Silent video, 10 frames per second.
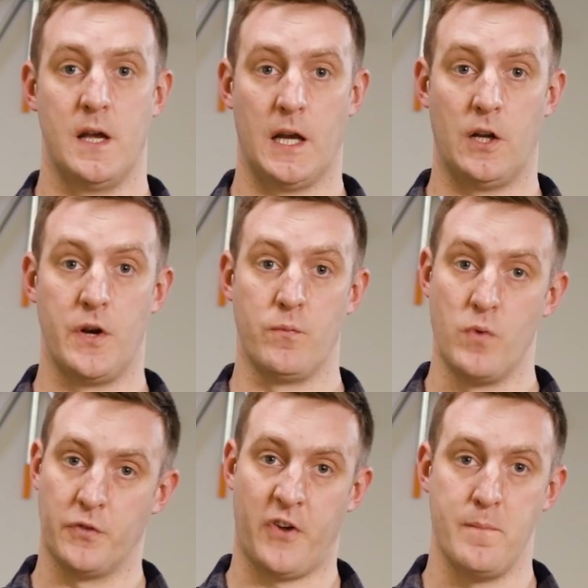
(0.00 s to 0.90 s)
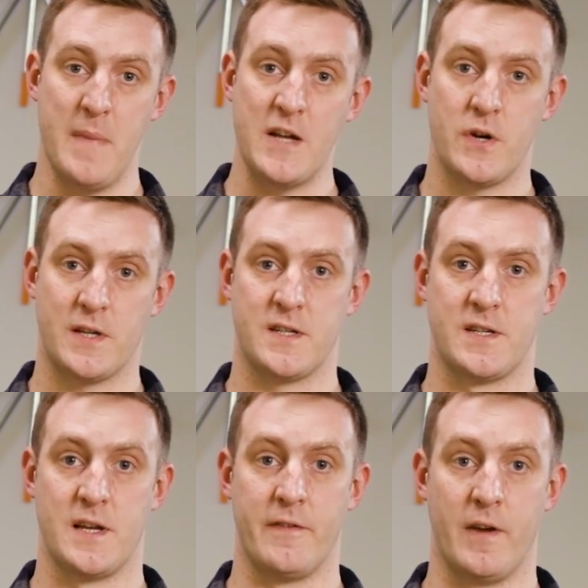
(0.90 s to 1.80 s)
including real-time metrics to
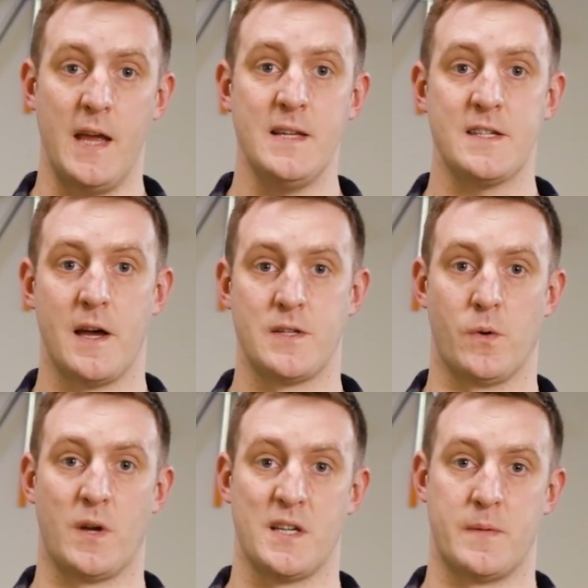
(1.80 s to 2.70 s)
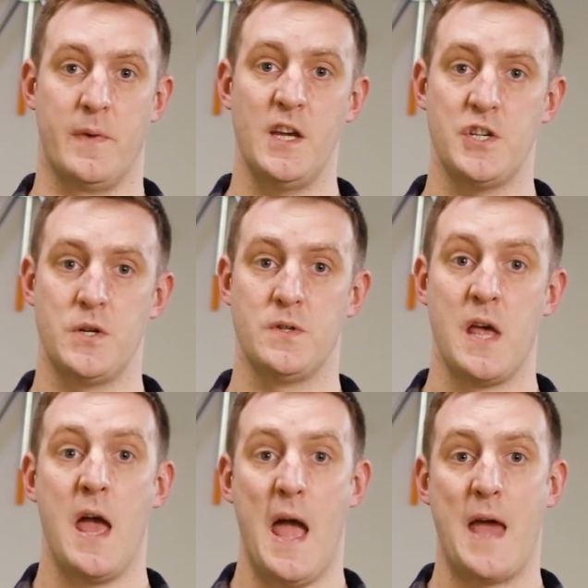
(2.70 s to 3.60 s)
deliver insights on customer issues
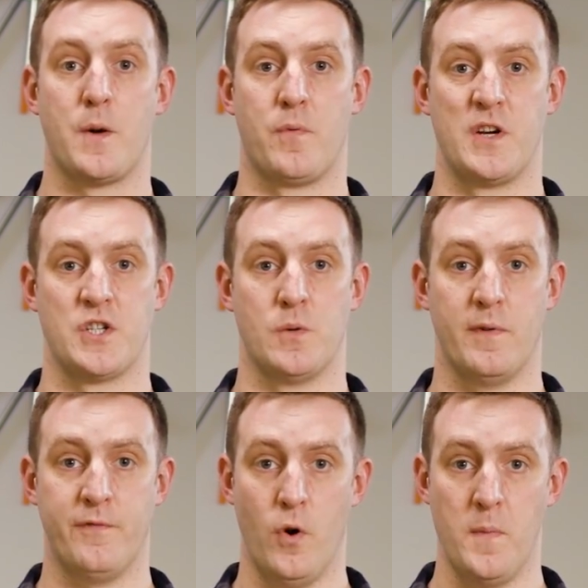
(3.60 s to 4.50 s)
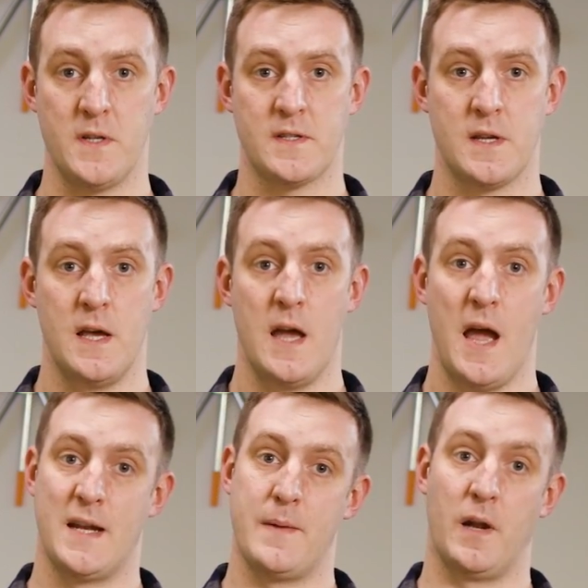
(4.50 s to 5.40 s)
and operational performance,
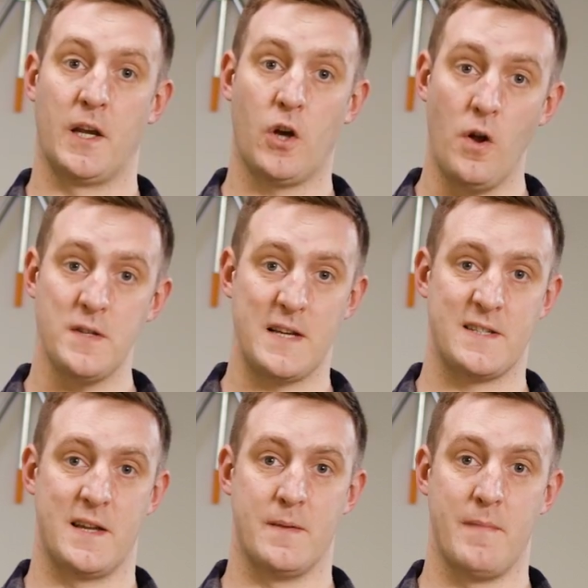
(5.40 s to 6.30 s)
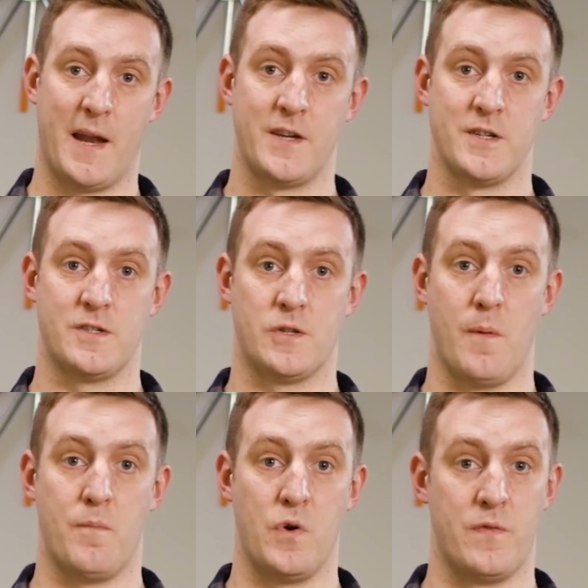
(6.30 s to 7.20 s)
enabling contact center managers to
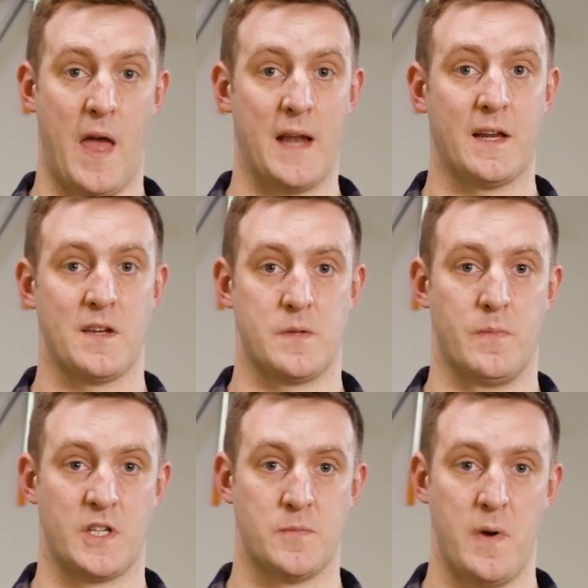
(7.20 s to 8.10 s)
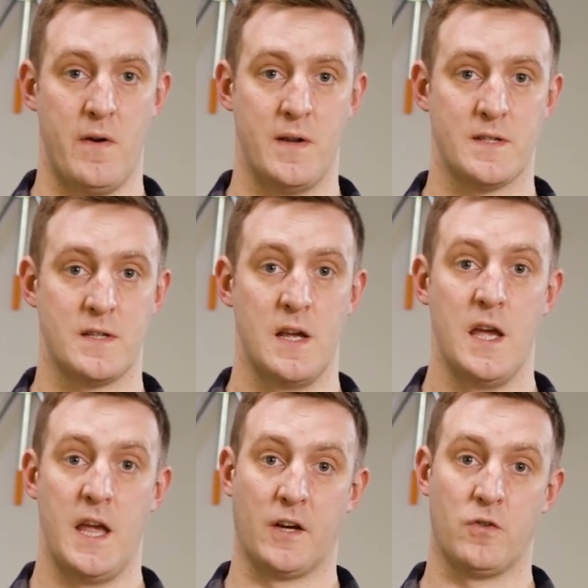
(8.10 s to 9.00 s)
improve the end customer experience,
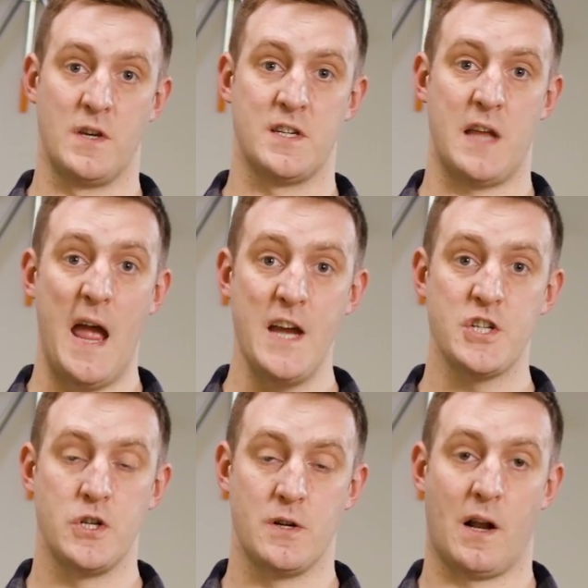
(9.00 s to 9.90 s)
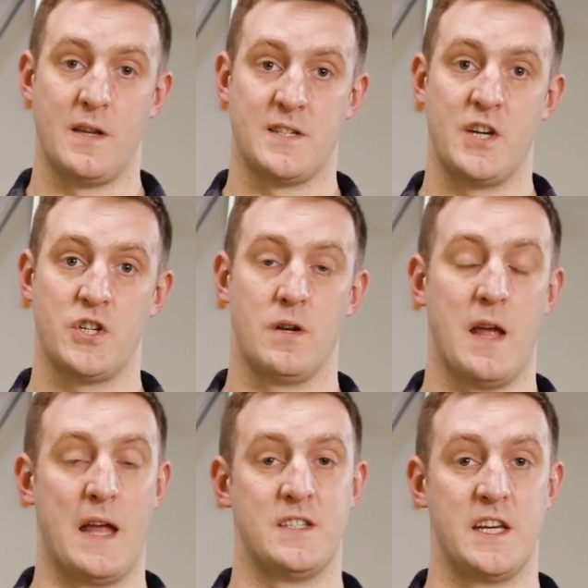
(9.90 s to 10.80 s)
increase agent utilization,
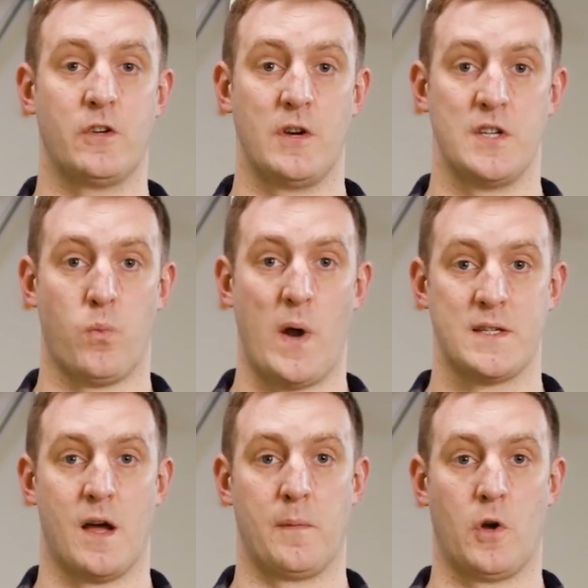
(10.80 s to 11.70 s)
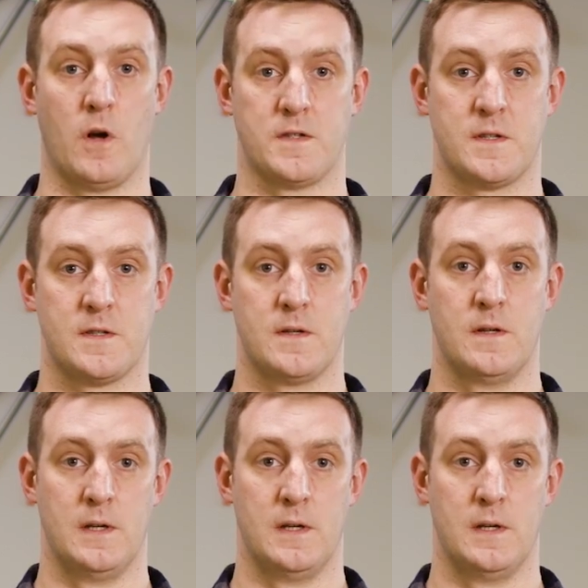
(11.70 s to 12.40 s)
and decrease wait time costs.